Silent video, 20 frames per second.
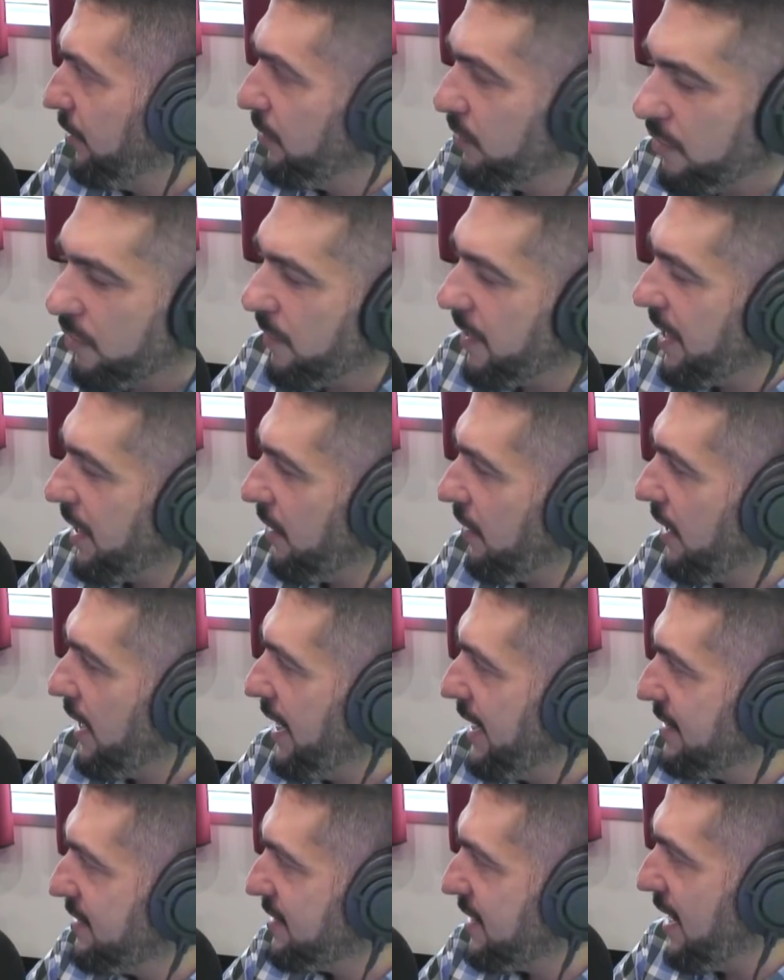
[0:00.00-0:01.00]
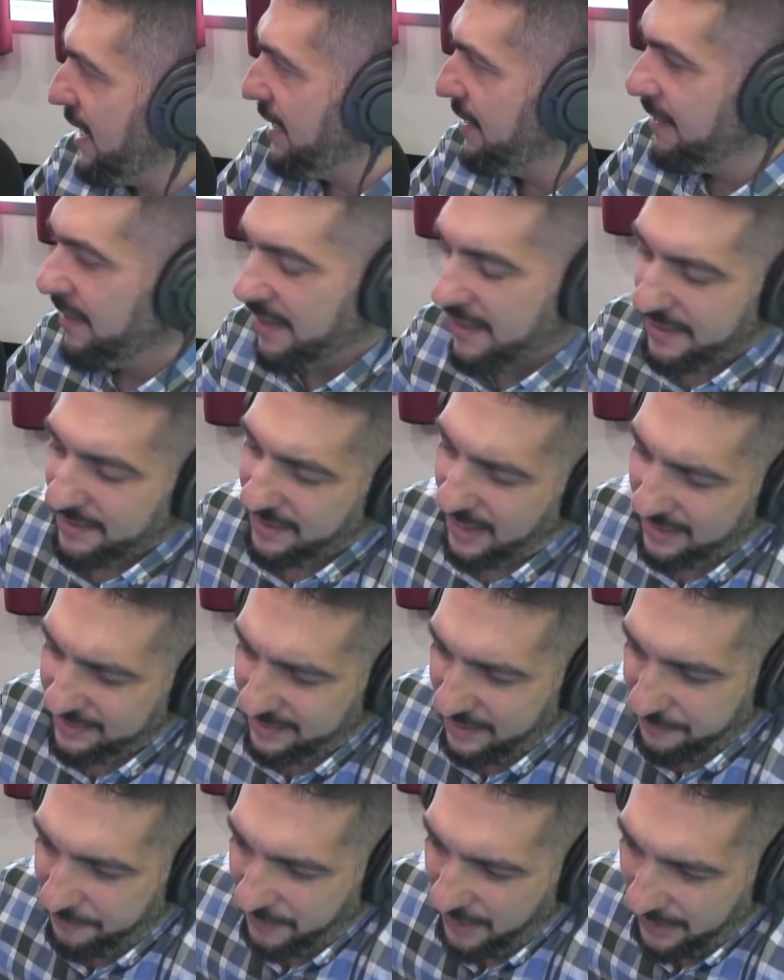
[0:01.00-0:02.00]
Who can we get our hands on?
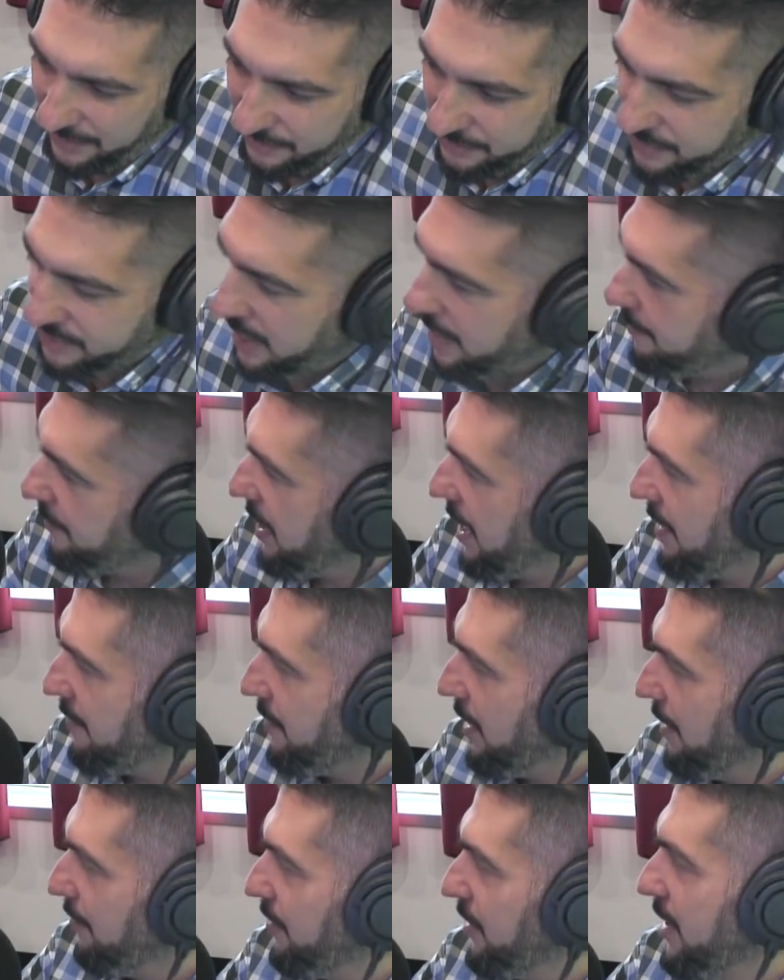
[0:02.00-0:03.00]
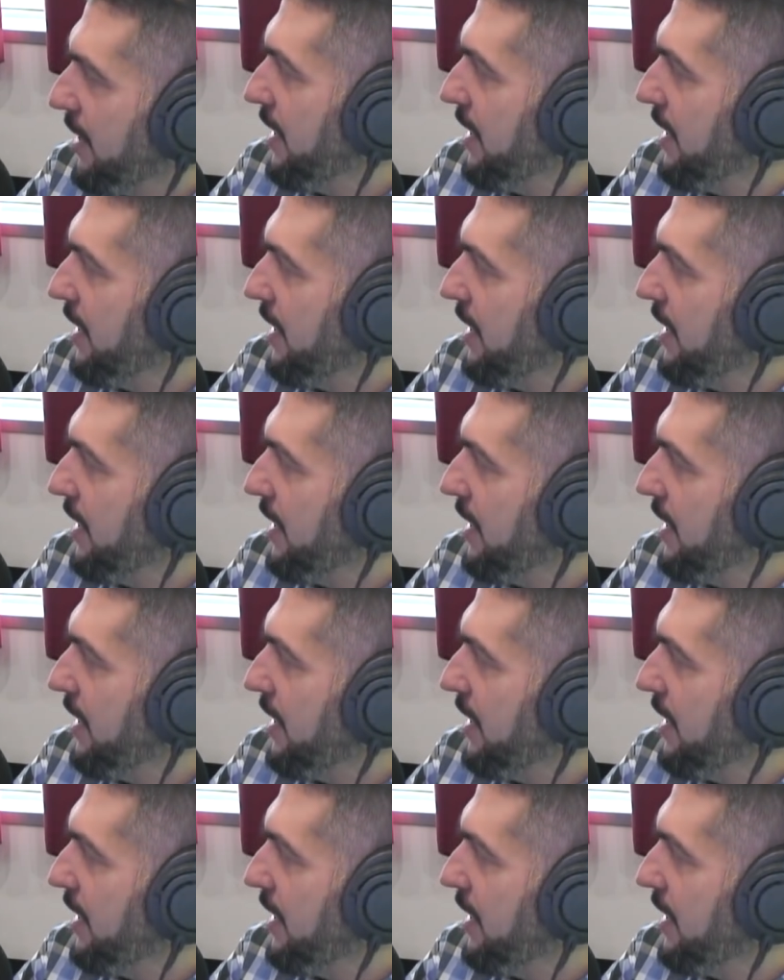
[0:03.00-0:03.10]
Dante Fowler's name came up.